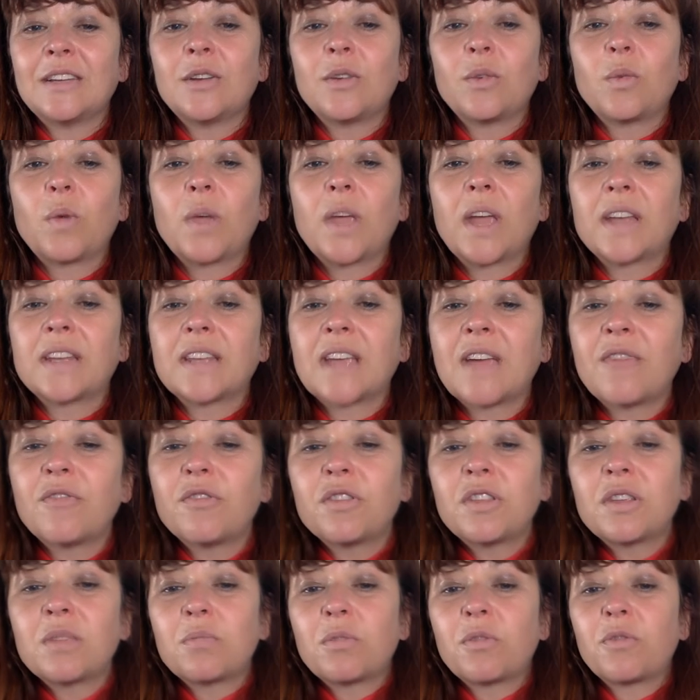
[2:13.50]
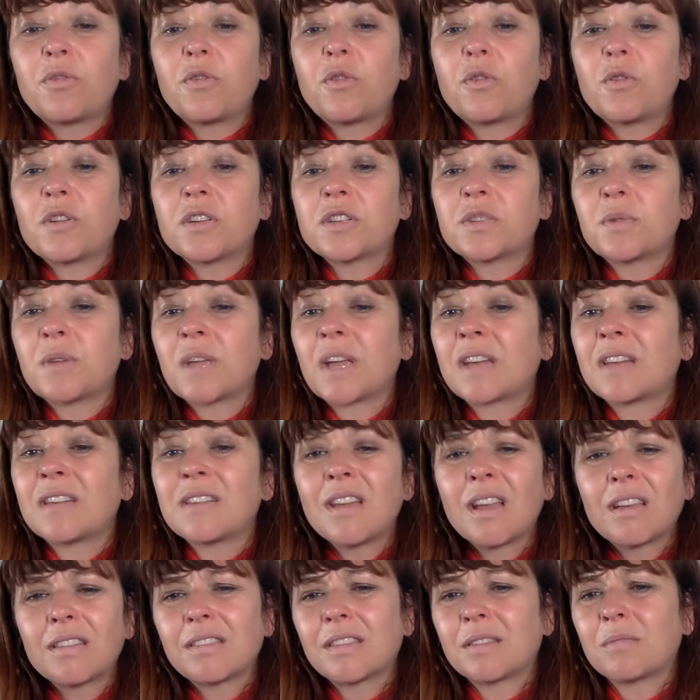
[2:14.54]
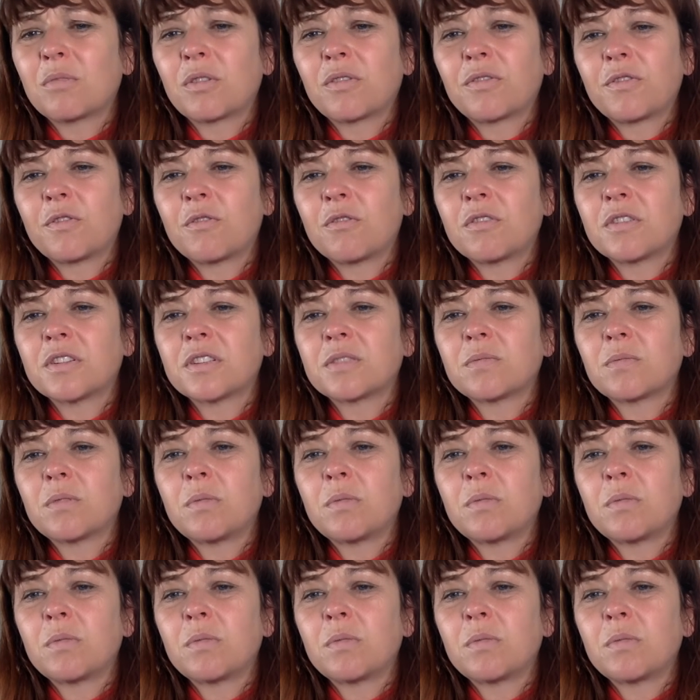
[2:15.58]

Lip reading: We had everything before us, we had nothing before us.